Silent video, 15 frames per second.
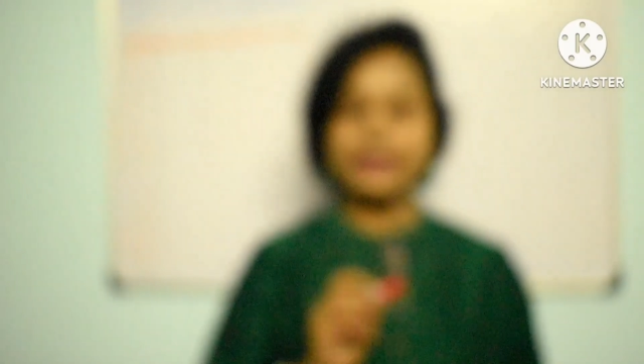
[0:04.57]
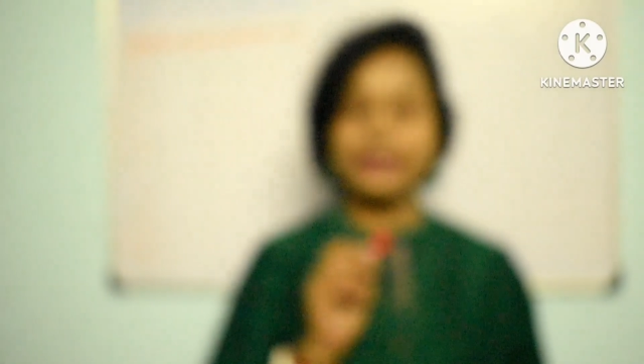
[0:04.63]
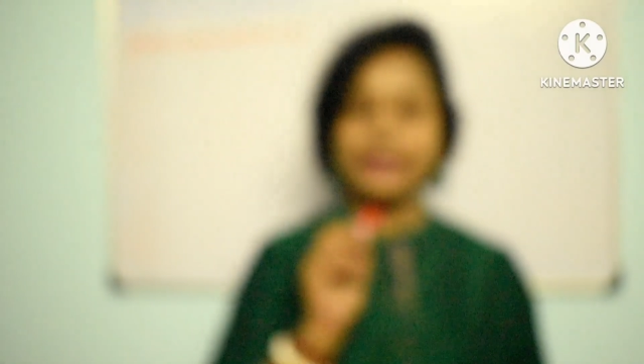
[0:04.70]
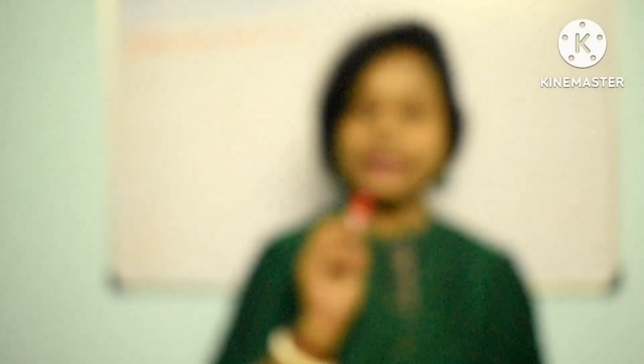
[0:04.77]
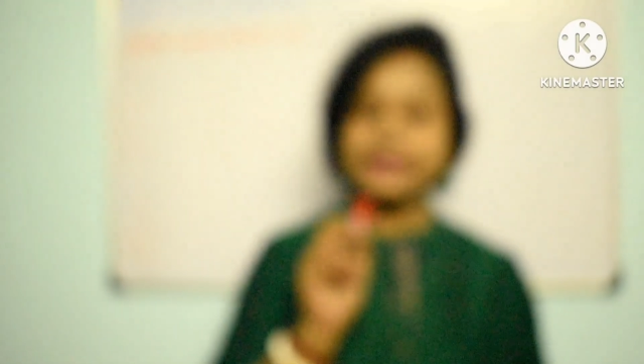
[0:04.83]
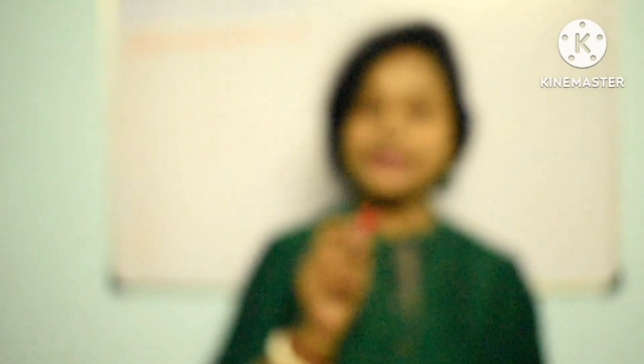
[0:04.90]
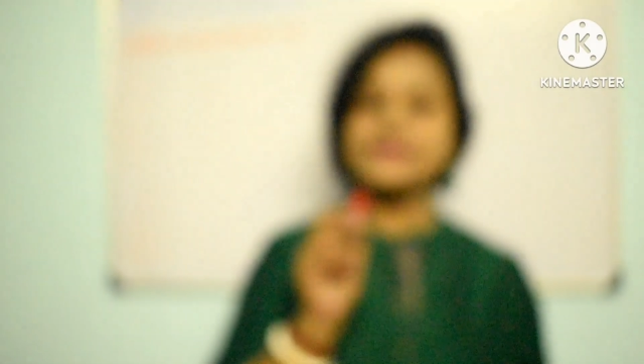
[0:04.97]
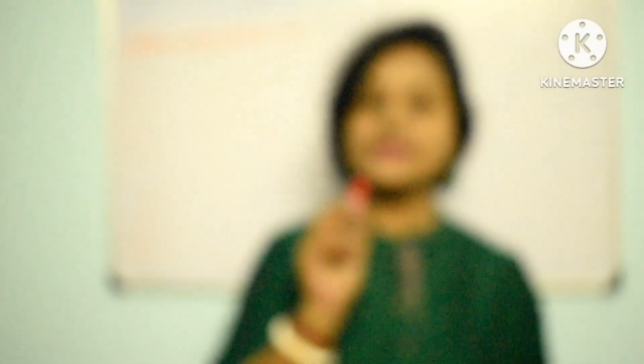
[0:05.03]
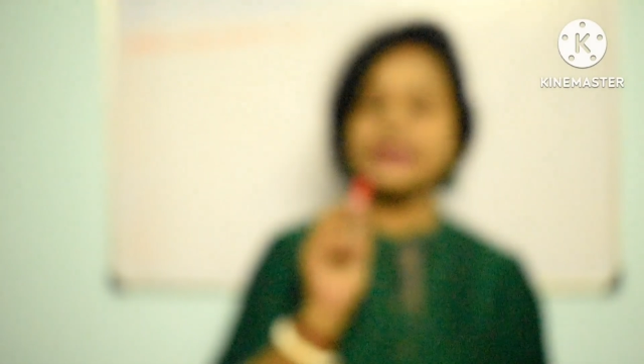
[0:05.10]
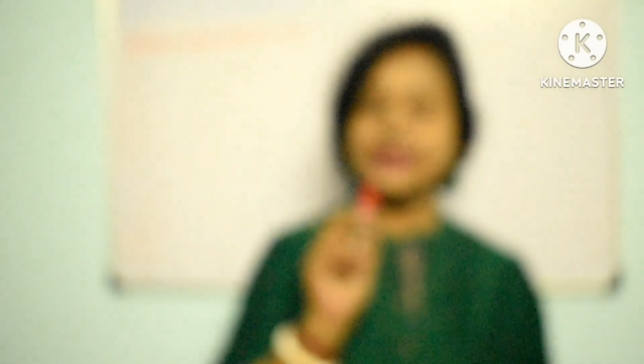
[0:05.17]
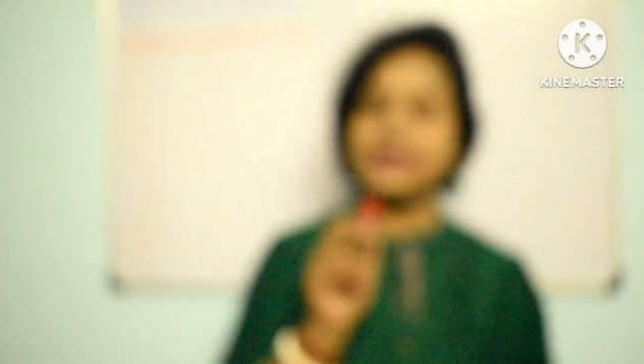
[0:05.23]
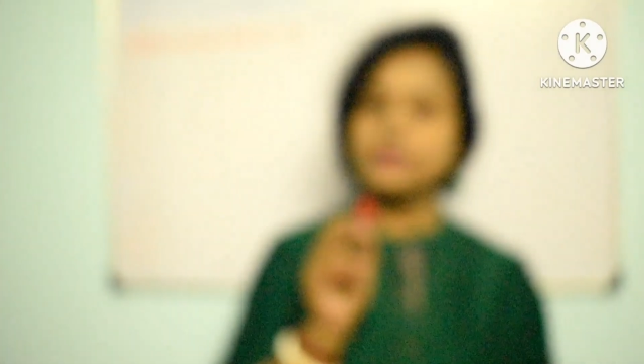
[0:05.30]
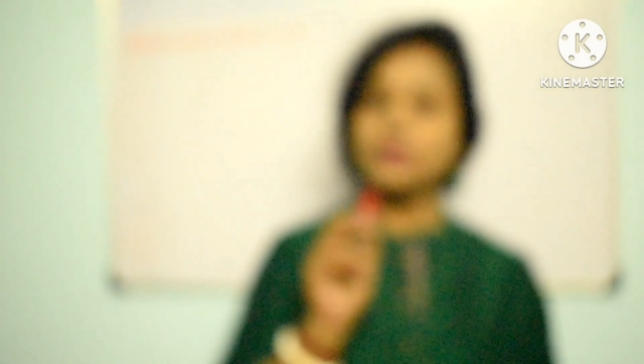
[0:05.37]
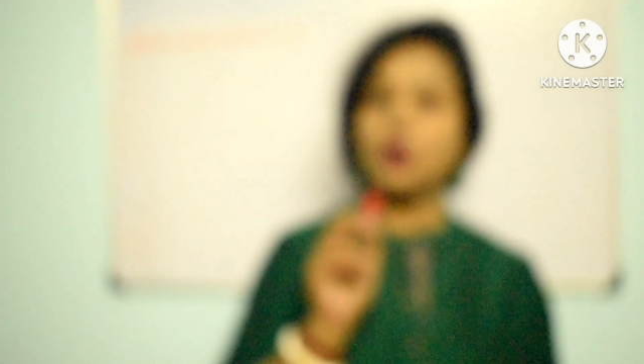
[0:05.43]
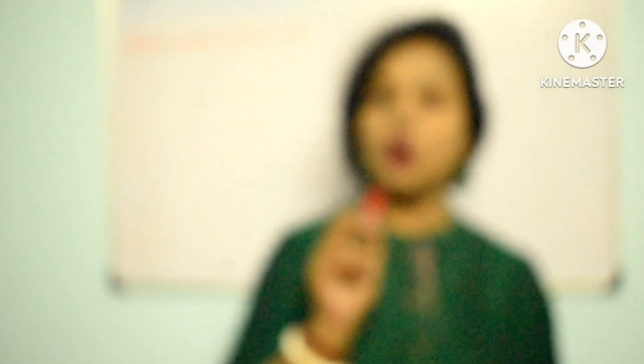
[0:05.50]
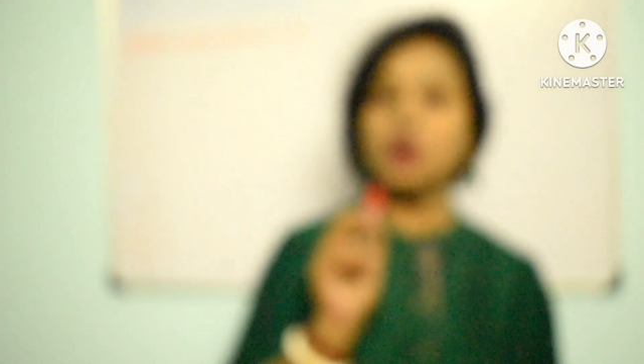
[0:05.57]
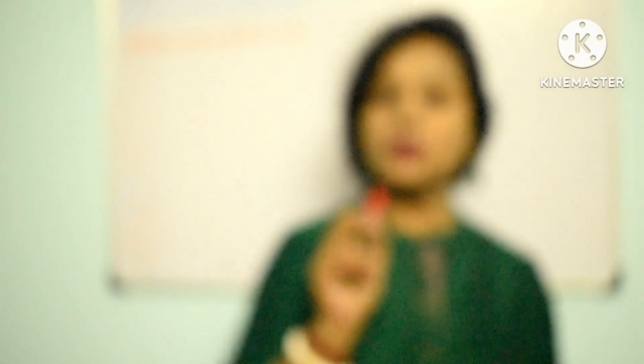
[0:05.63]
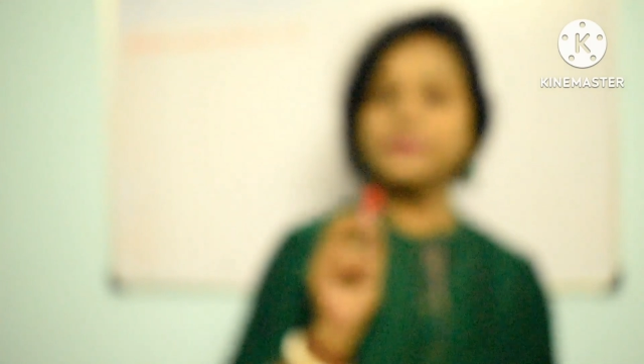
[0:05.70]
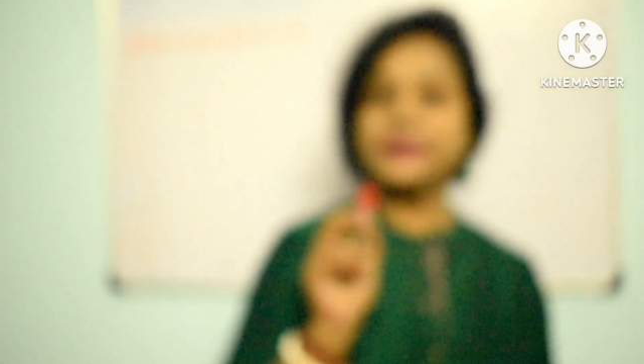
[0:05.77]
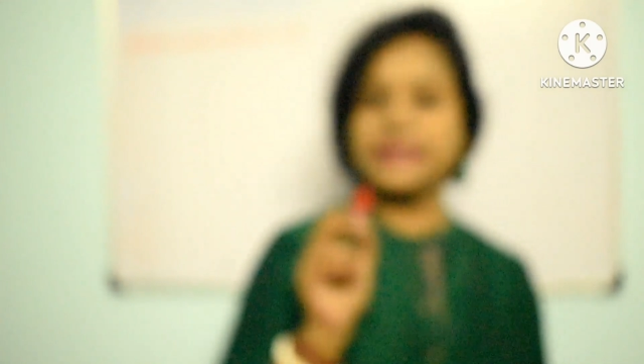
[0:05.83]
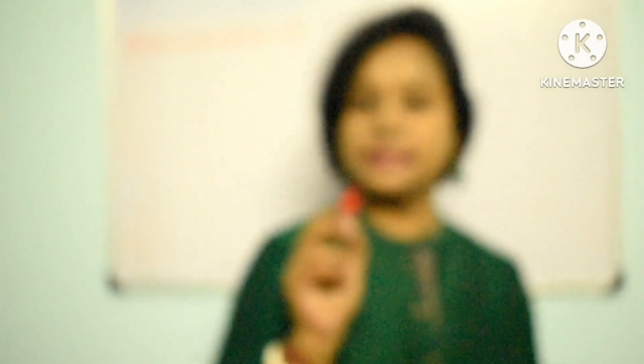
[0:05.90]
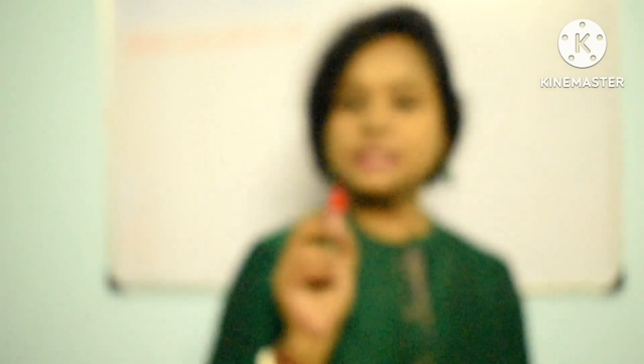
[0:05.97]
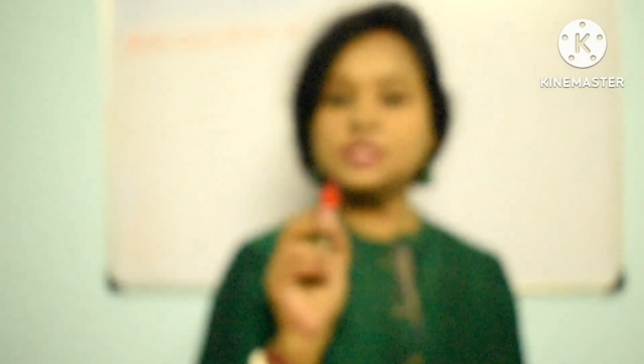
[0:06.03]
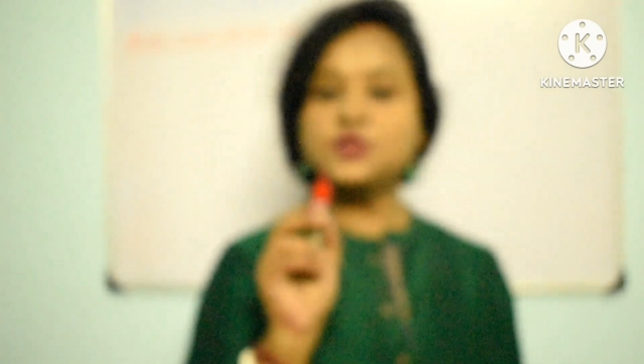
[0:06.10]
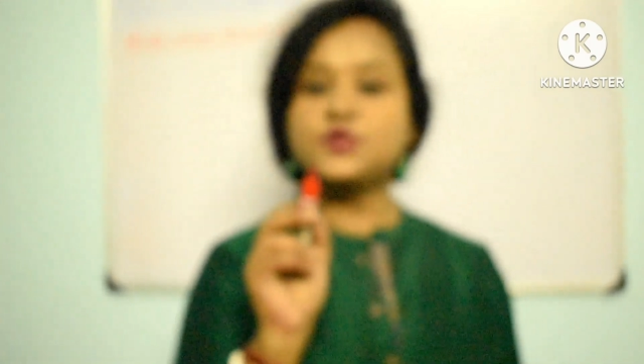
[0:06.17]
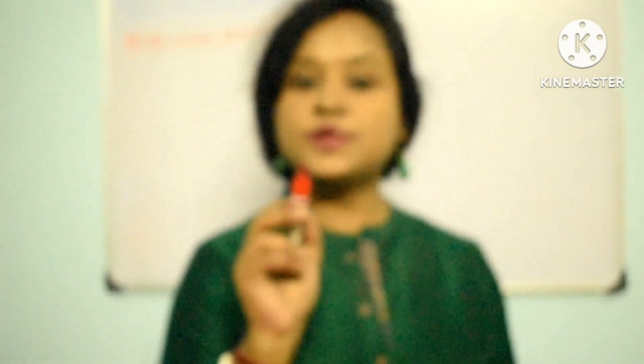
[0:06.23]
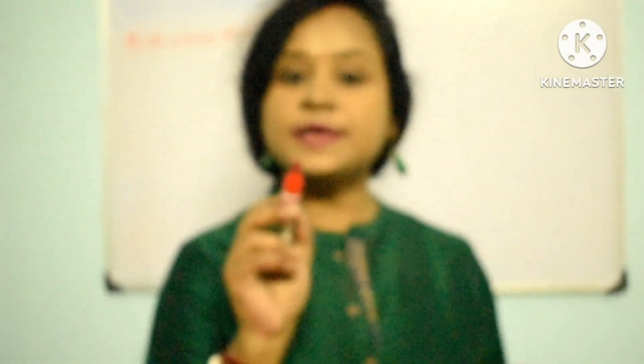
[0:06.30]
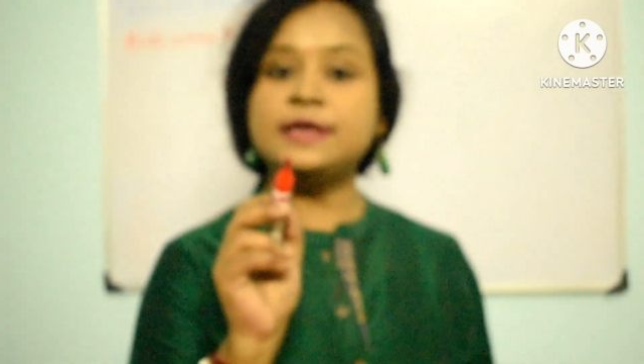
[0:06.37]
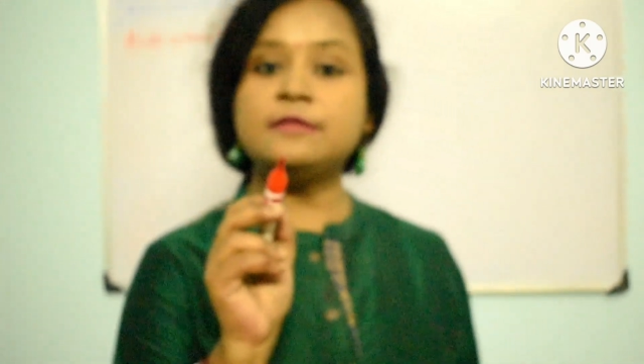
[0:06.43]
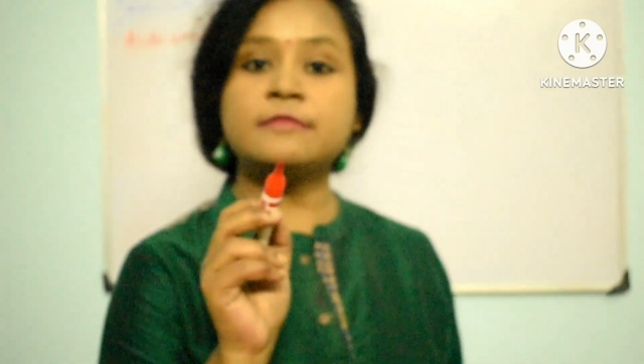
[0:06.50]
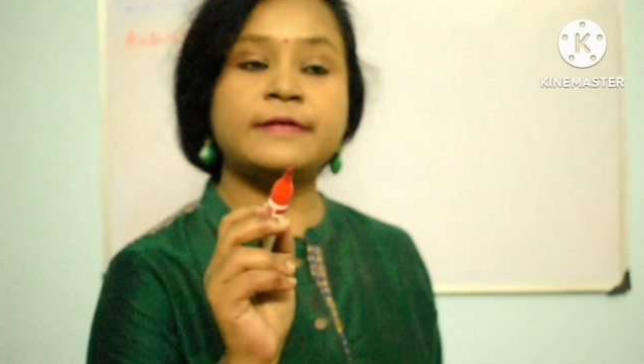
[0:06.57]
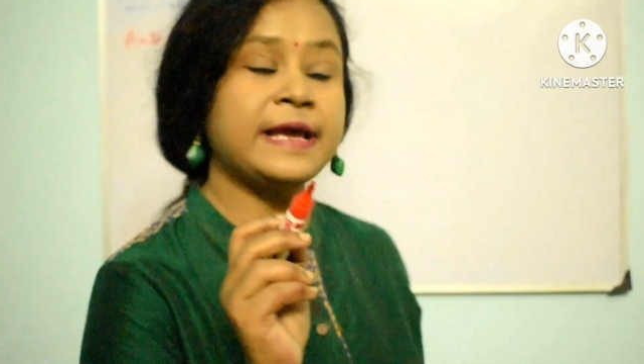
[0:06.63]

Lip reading: It is involved in gene